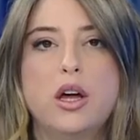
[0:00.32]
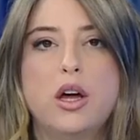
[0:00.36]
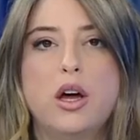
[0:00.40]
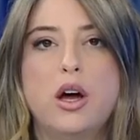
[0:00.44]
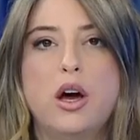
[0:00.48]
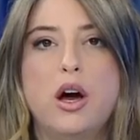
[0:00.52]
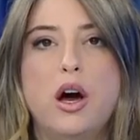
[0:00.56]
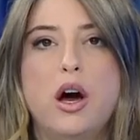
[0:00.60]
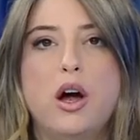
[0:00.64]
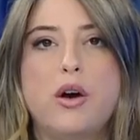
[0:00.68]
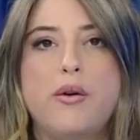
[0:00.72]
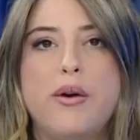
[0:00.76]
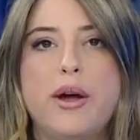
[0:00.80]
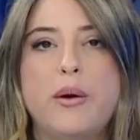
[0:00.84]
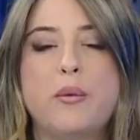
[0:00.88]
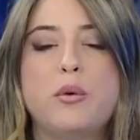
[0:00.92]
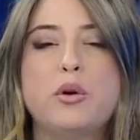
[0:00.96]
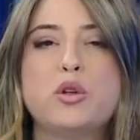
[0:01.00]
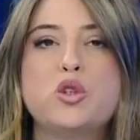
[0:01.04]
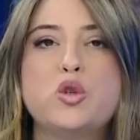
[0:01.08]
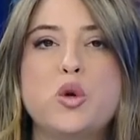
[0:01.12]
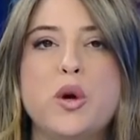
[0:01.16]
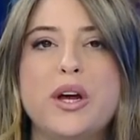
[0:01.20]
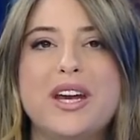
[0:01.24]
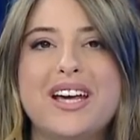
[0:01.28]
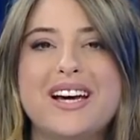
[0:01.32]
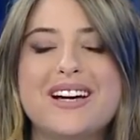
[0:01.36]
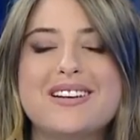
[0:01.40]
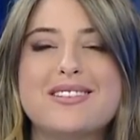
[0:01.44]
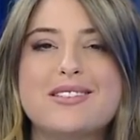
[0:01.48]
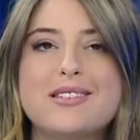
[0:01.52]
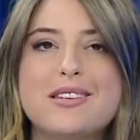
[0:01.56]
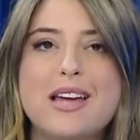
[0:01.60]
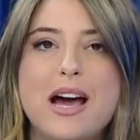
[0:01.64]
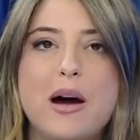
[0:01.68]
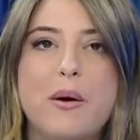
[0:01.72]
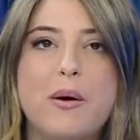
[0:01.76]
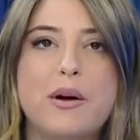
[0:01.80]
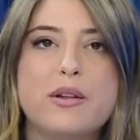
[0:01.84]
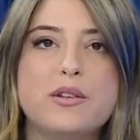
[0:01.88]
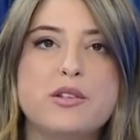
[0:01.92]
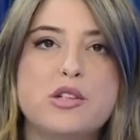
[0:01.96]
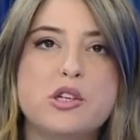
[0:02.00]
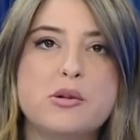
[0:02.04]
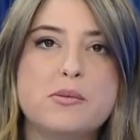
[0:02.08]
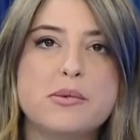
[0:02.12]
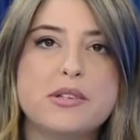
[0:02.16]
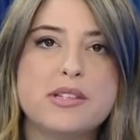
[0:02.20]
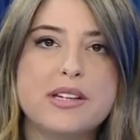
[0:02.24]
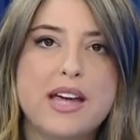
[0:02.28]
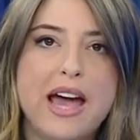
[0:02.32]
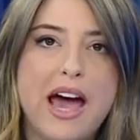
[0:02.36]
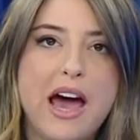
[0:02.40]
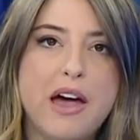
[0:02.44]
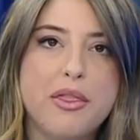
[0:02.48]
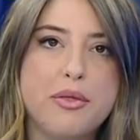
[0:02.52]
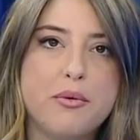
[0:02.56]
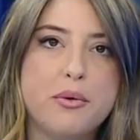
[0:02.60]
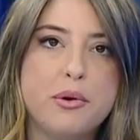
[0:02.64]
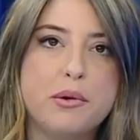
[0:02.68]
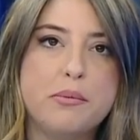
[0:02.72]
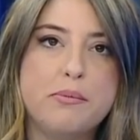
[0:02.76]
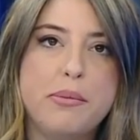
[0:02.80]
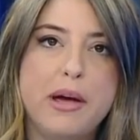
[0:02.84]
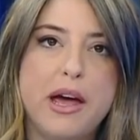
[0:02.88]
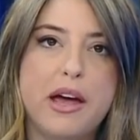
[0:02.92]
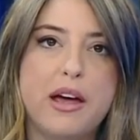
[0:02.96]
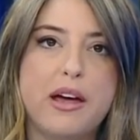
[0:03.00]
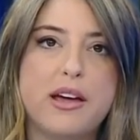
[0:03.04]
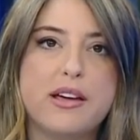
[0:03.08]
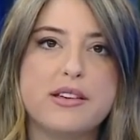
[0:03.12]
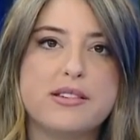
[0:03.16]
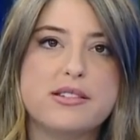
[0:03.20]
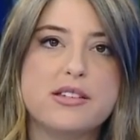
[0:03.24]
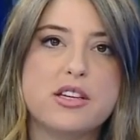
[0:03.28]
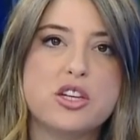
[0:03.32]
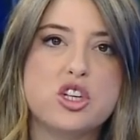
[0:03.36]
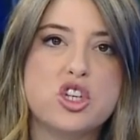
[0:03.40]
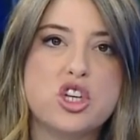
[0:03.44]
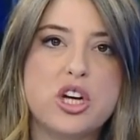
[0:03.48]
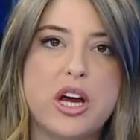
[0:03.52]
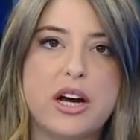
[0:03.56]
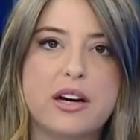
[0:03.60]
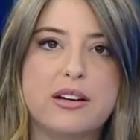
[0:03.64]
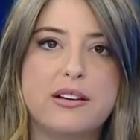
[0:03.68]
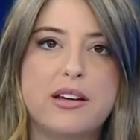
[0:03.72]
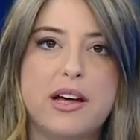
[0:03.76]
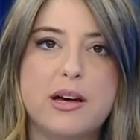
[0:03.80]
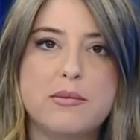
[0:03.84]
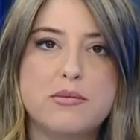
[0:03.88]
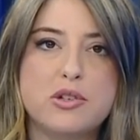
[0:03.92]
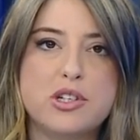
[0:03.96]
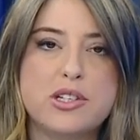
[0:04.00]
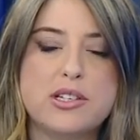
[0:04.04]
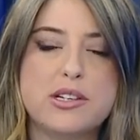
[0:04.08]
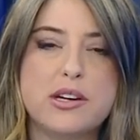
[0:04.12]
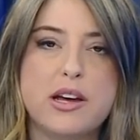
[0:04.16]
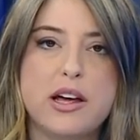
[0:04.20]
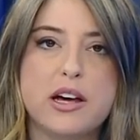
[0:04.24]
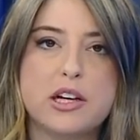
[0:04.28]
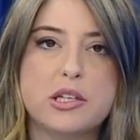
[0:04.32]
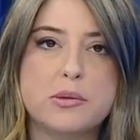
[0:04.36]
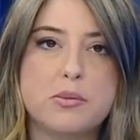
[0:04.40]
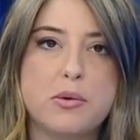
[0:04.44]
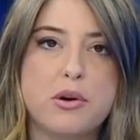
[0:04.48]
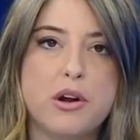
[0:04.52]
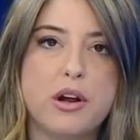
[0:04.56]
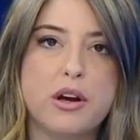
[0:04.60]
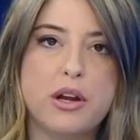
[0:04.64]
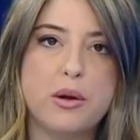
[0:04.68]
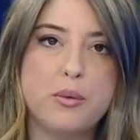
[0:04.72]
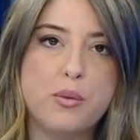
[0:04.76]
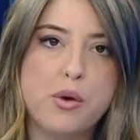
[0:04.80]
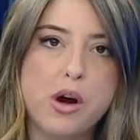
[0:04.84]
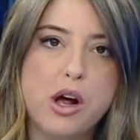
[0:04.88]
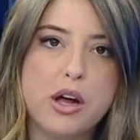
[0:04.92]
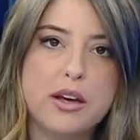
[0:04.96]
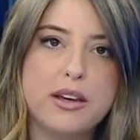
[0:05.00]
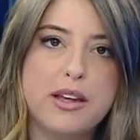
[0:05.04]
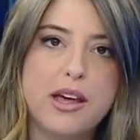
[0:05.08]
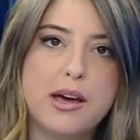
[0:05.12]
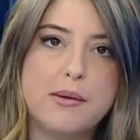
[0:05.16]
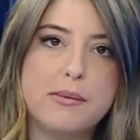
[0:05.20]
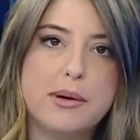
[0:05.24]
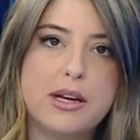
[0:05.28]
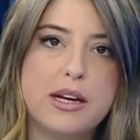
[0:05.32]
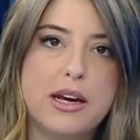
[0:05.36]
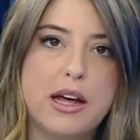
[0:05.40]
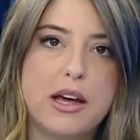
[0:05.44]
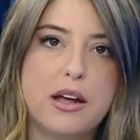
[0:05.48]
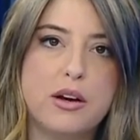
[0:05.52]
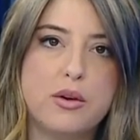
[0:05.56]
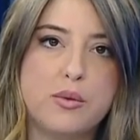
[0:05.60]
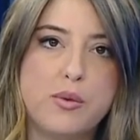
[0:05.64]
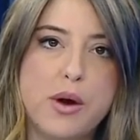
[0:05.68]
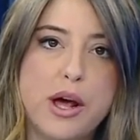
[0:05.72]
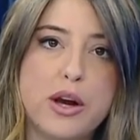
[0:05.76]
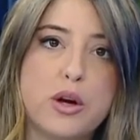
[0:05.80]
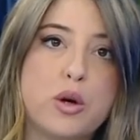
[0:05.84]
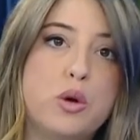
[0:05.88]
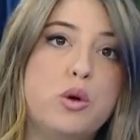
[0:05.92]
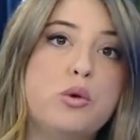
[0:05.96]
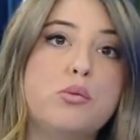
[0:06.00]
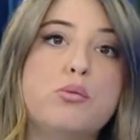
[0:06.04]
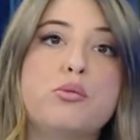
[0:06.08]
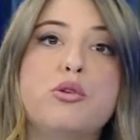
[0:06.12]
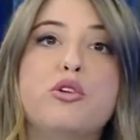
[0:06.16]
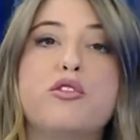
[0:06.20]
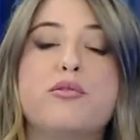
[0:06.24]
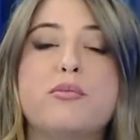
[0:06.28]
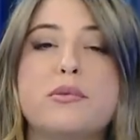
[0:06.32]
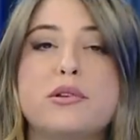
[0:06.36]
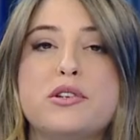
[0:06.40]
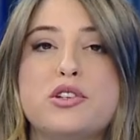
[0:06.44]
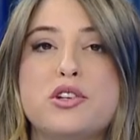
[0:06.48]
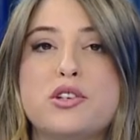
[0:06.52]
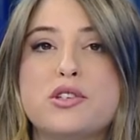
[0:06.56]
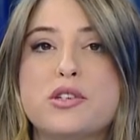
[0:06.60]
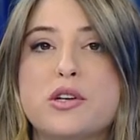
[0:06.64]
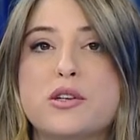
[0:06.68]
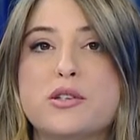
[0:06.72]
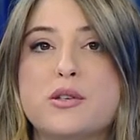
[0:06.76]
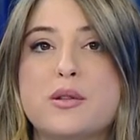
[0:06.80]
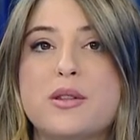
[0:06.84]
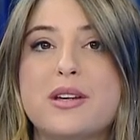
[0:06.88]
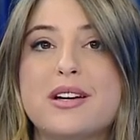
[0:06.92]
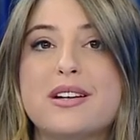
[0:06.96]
All right. Well, joining us now on Zoom is Catherine Perez-Shakdam. She's an expert on Iran, Yemen, and radical movements. She's also the